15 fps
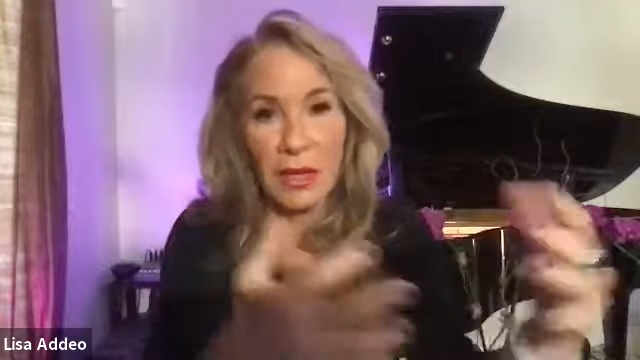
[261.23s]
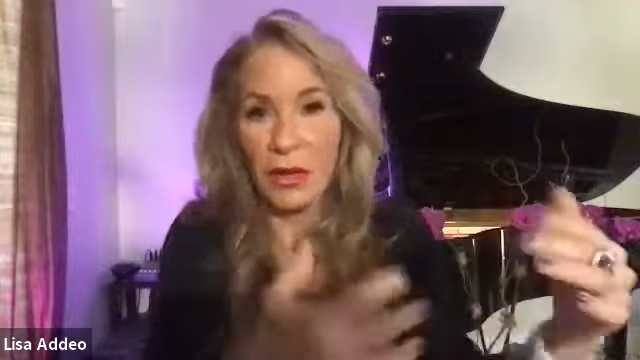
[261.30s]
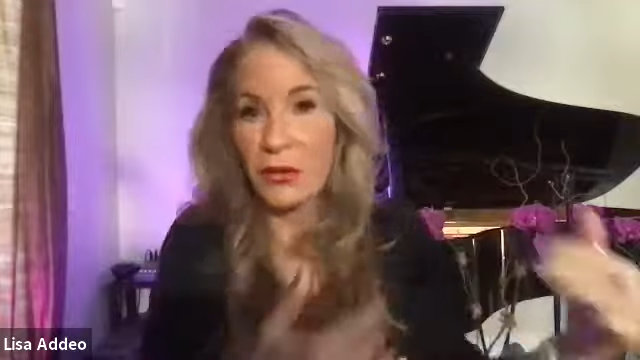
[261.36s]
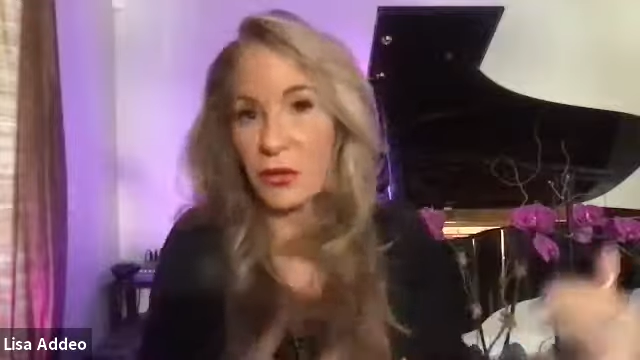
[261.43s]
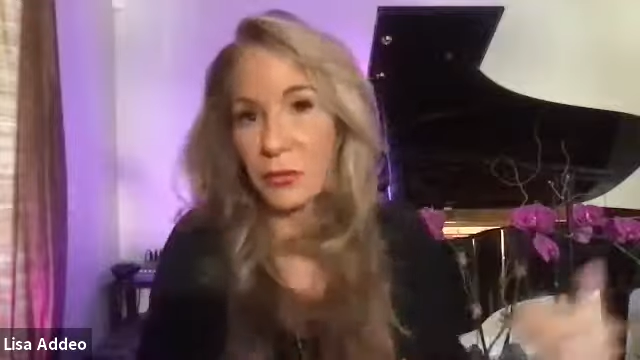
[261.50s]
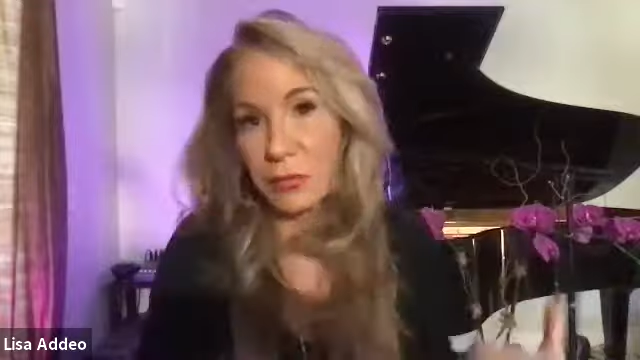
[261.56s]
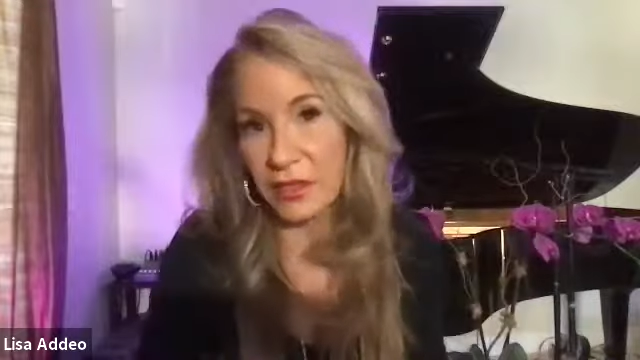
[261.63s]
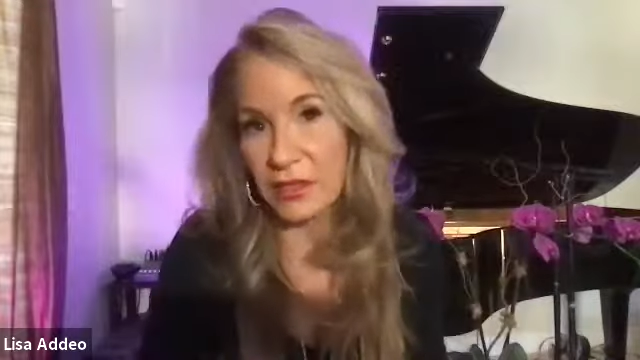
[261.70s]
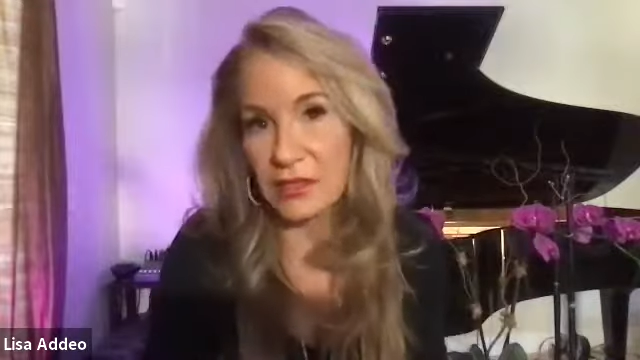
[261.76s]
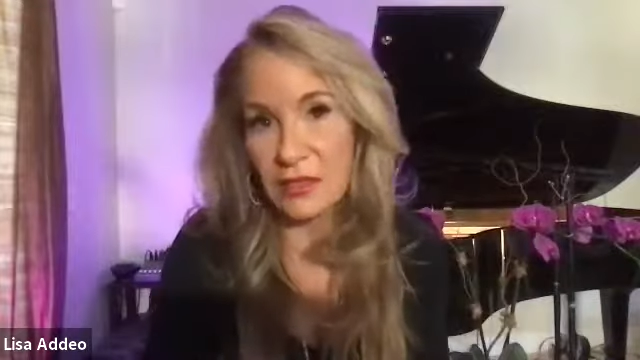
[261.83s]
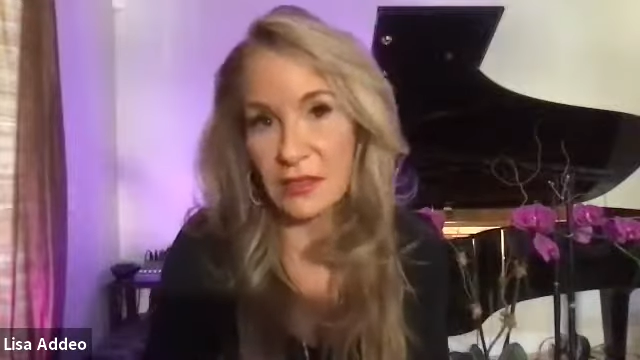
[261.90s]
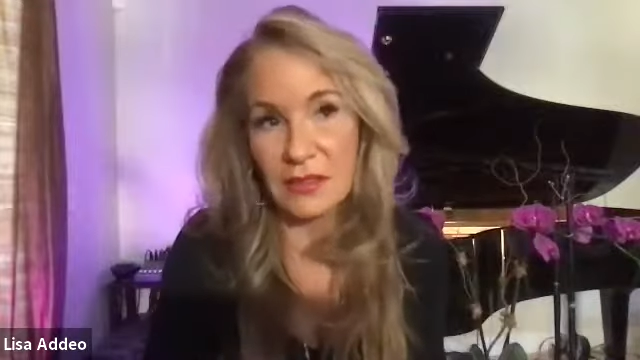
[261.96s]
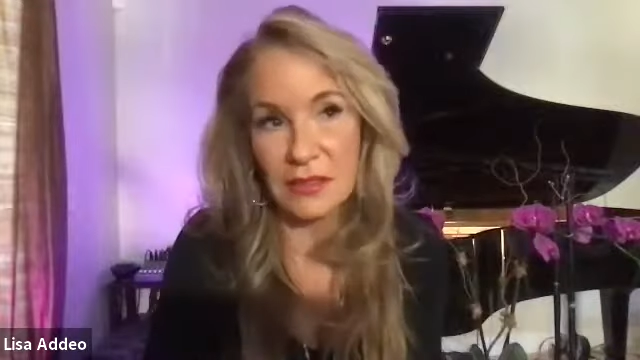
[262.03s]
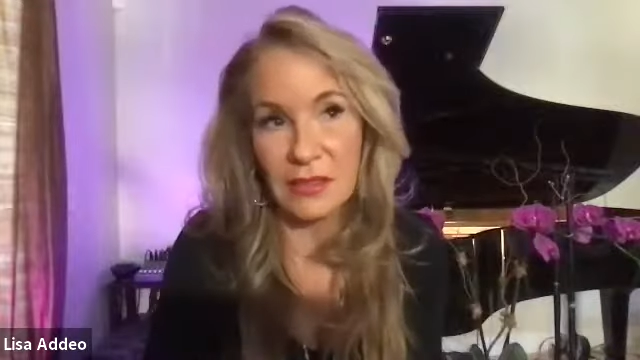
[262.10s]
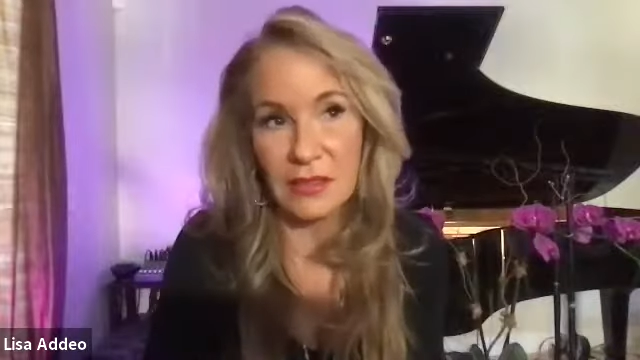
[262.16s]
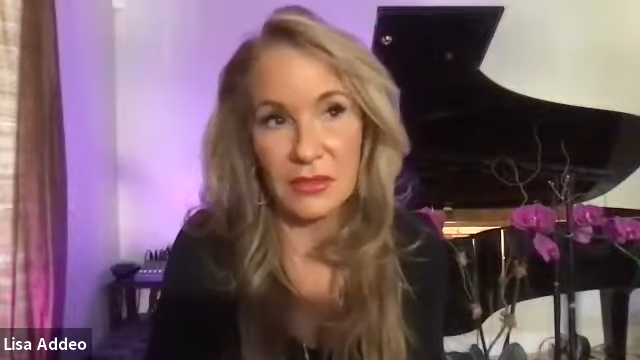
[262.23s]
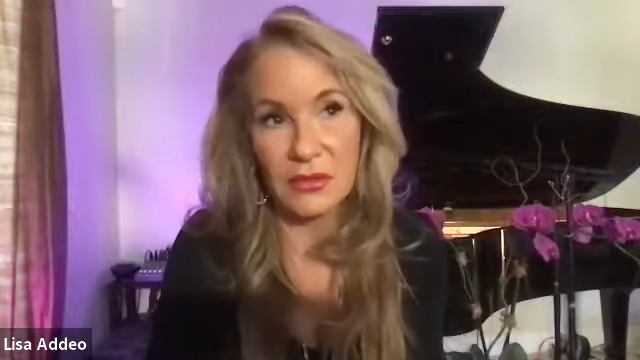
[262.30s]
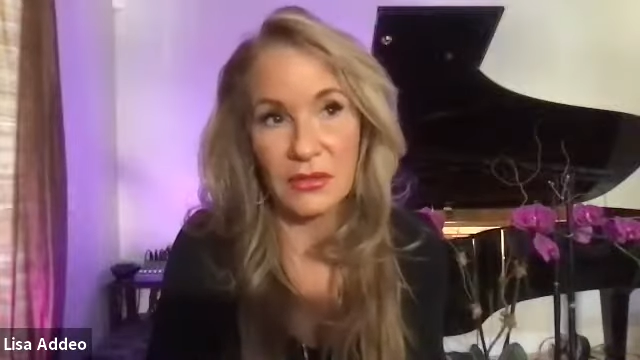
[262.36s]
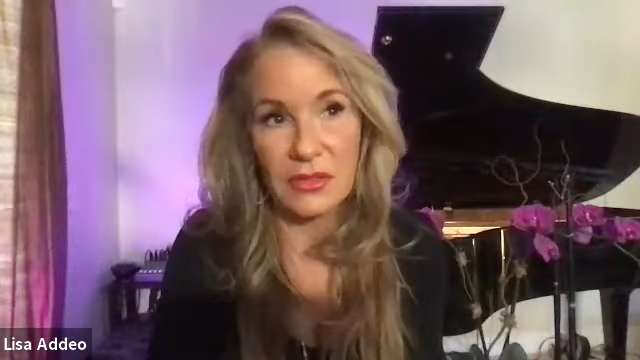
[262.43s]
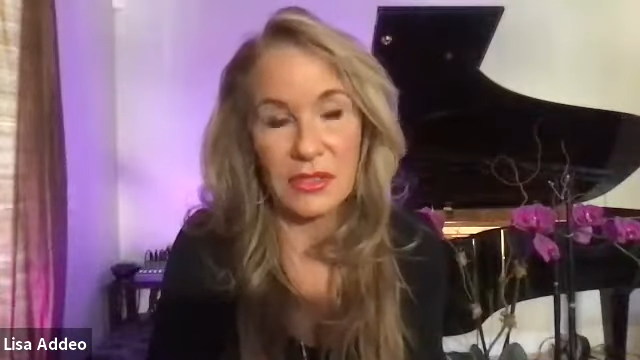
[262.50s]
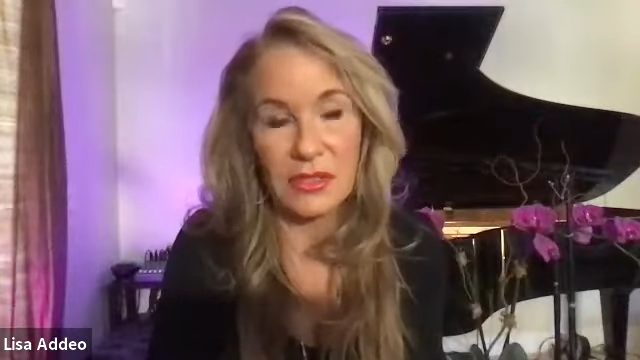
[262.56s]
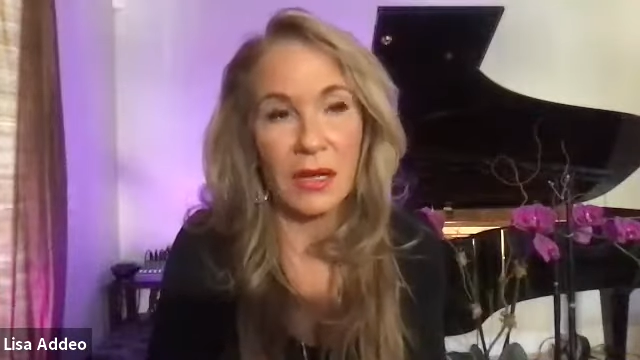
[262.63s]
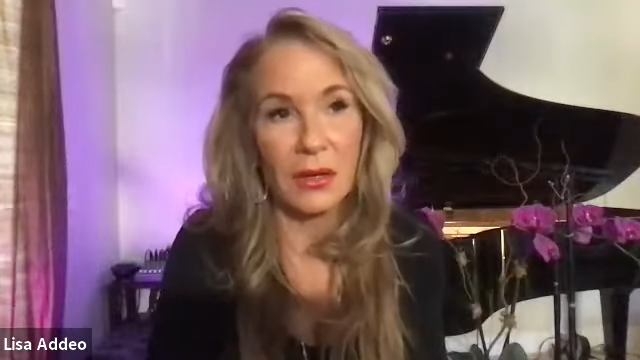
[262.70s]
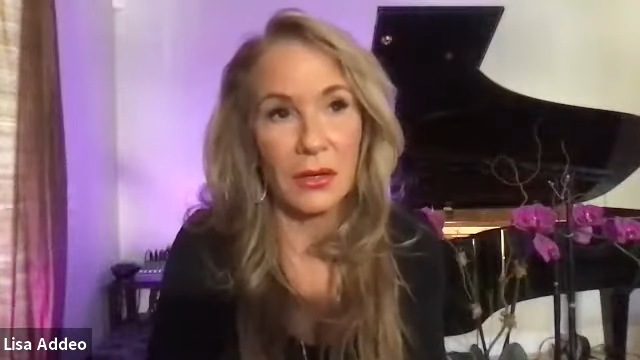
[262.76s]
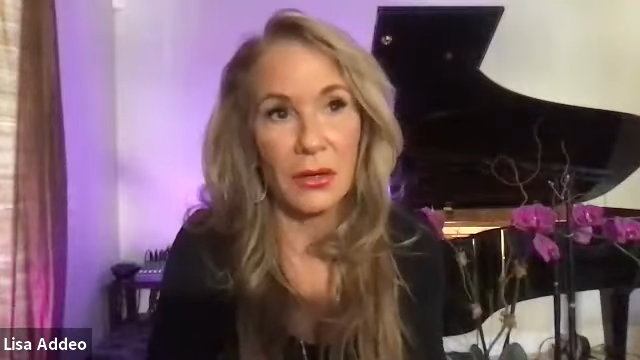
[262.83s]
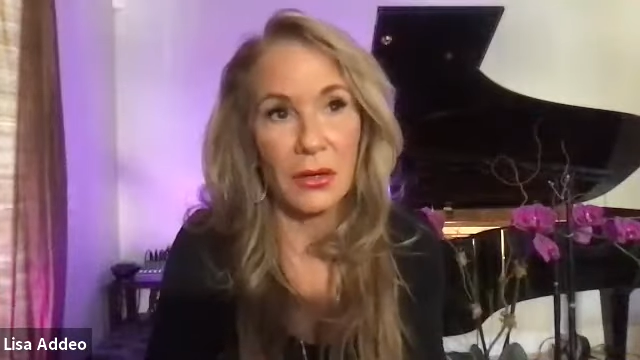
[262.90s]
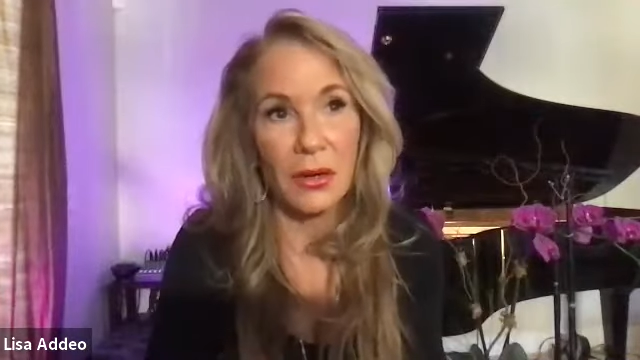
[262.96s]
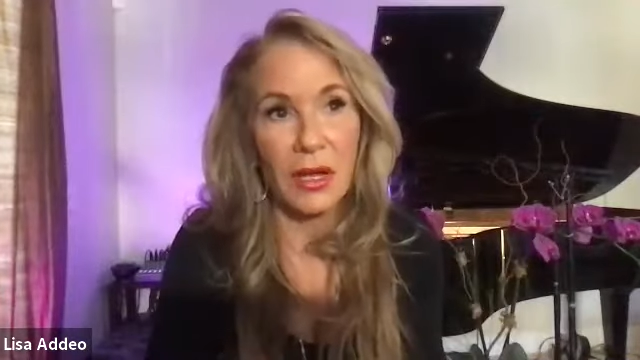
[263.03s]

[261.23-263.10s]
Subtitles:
other places, Caesars, Tahoe,